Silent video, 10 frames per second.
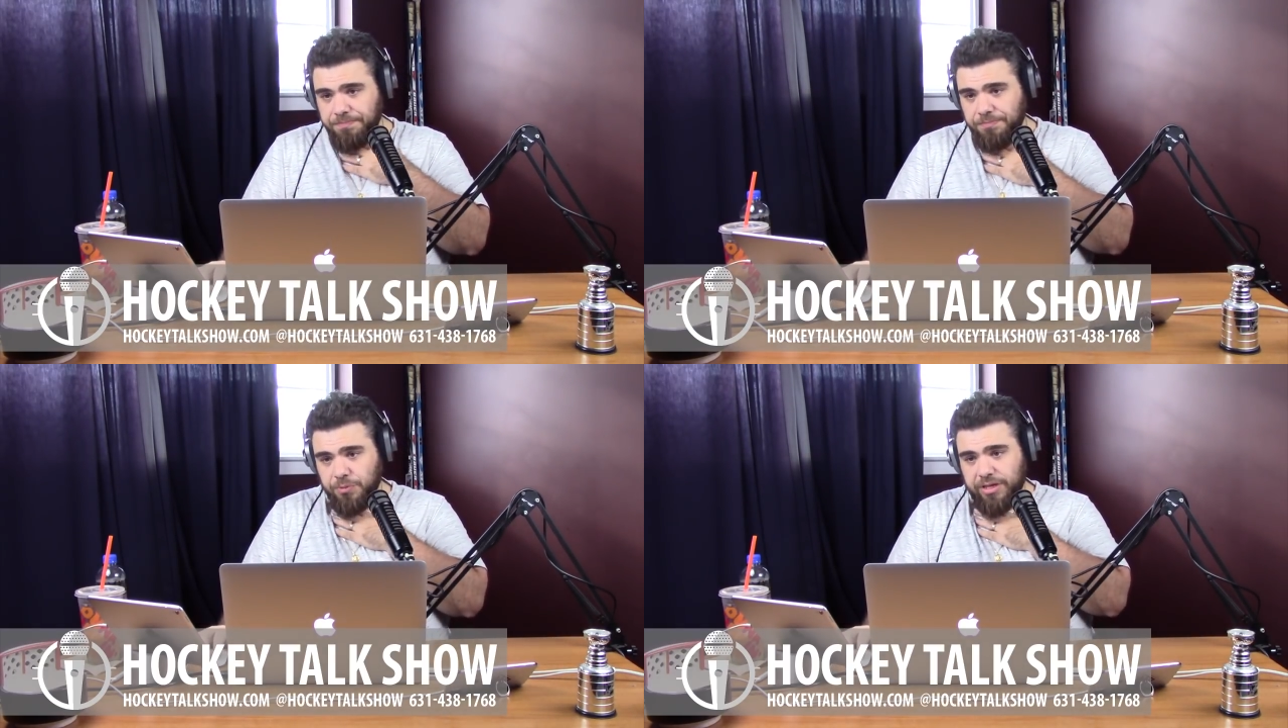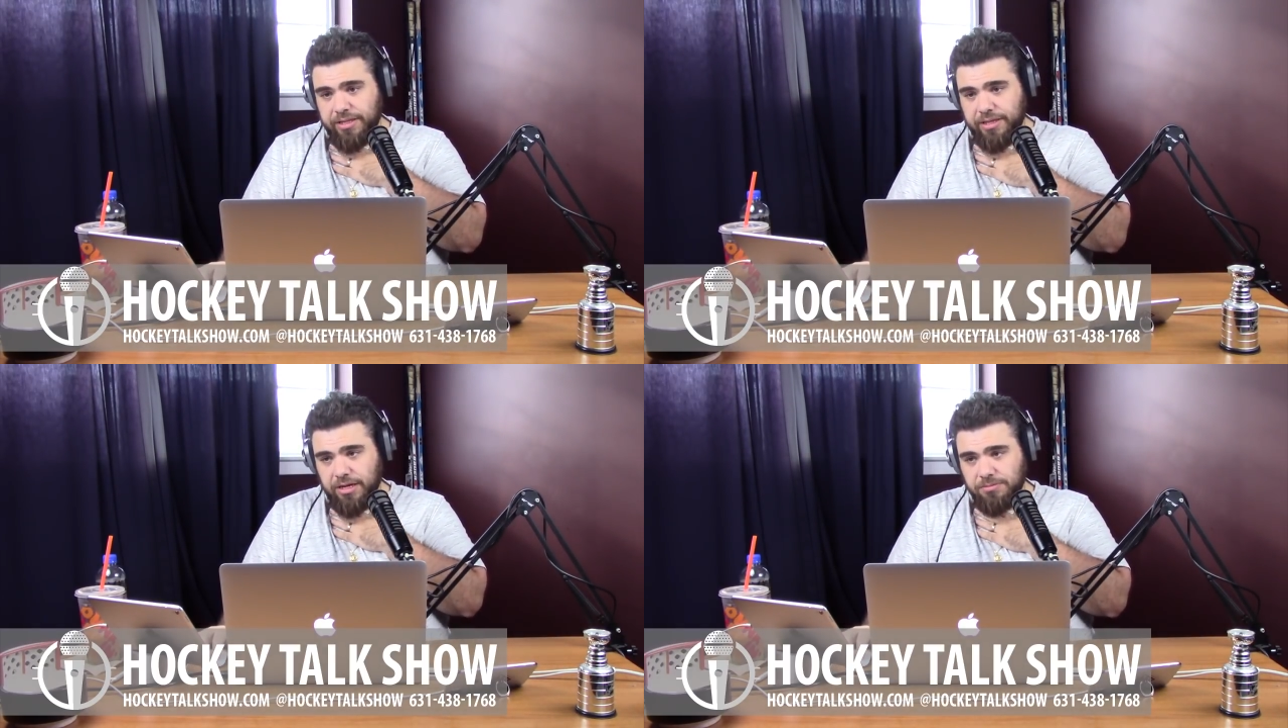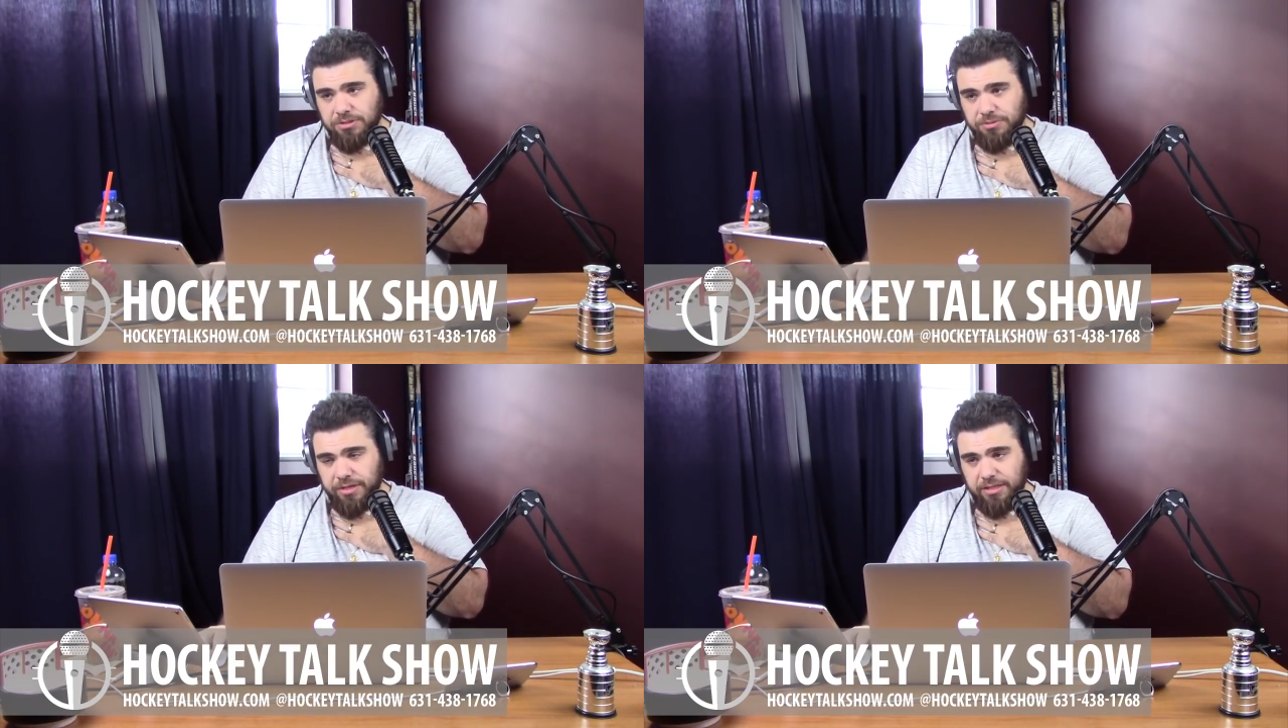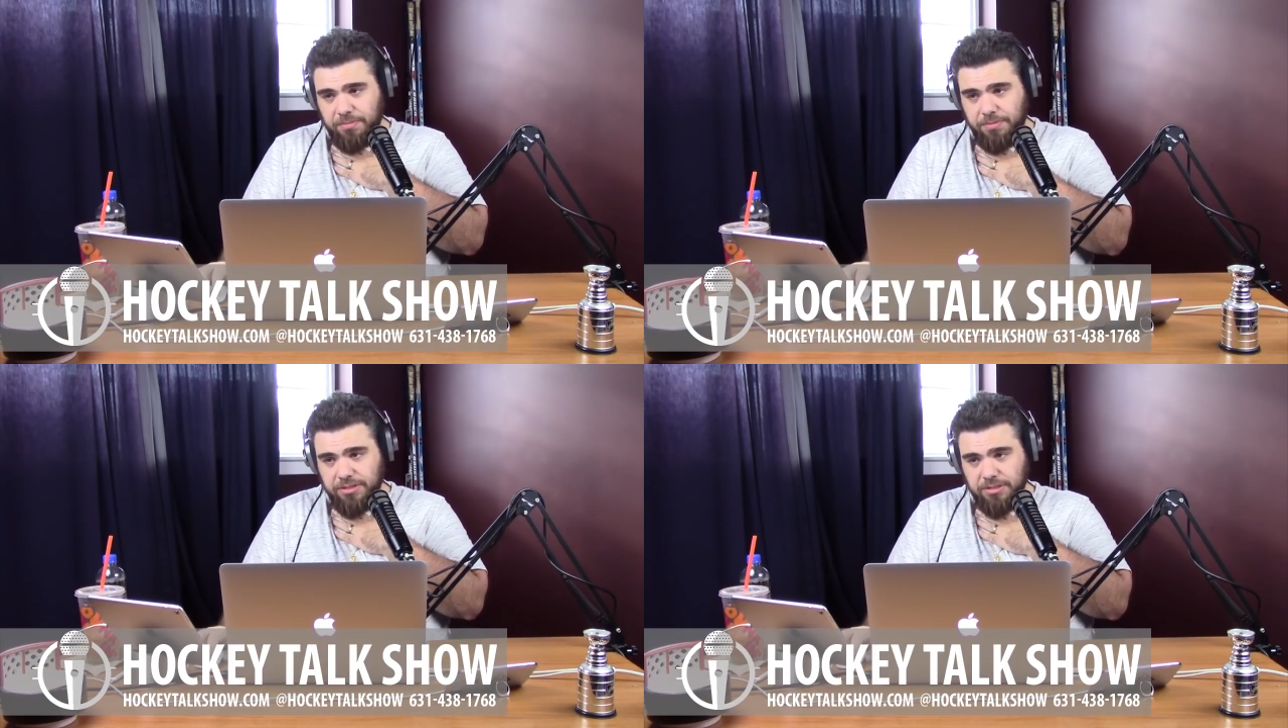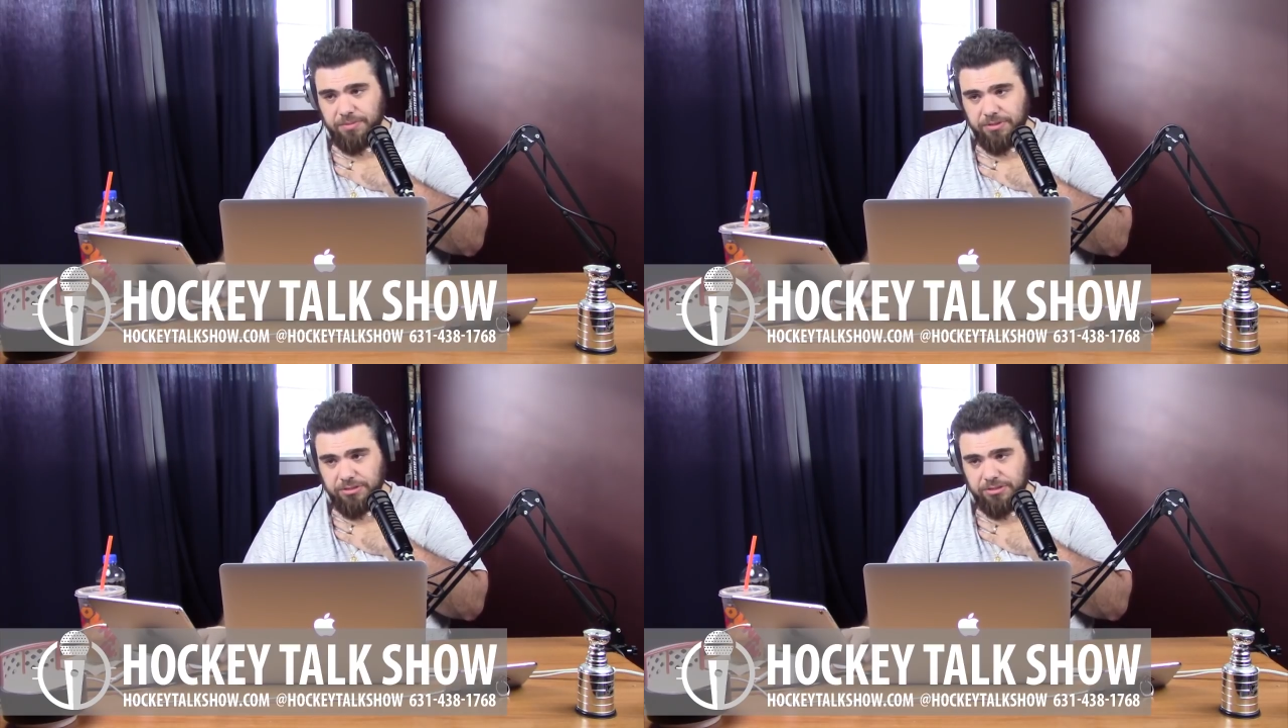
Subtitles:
Let me get that up so we get the picks up on the